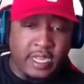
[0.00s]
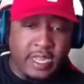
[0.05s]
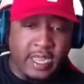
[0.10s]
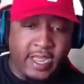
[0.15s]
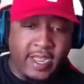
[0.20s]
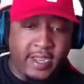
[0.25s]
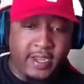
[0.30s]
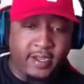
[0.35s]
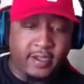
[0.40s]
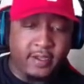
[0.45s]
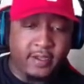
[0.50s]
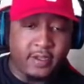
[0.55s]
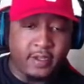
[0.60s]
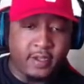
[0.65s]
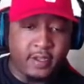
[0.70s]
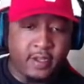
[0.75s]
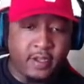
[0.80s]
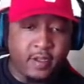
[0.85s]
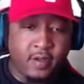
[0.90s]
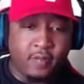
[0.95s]
Hey,
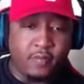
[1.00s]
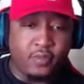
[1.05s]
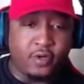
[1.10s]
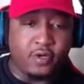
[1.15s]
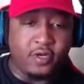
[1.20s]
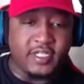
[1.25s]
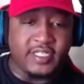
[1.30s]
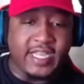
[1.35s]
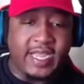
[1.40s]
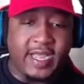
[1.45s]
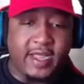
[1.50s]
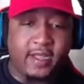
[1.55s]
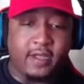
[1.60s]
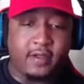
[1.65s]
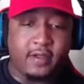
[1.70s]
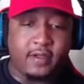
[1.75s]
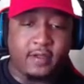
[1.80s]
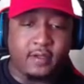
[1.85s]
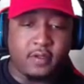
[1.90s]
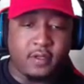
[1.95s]
bullseye.
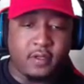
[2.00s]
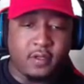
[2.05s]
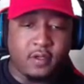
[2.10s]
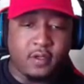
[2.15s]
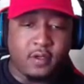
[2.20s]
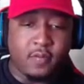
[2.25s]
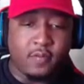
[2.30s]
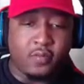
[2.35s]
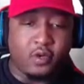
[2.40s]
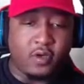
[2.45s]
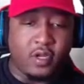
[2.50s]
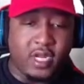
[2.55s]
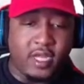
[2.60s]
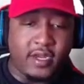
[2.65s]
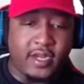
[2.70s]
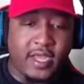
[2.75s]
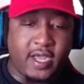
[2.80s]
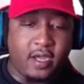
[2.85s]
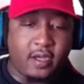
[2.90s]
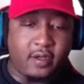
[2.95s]
Pull
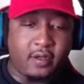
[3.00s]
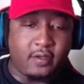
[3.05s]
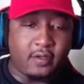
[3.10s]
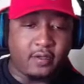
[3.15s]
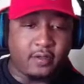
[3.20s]
up, dog.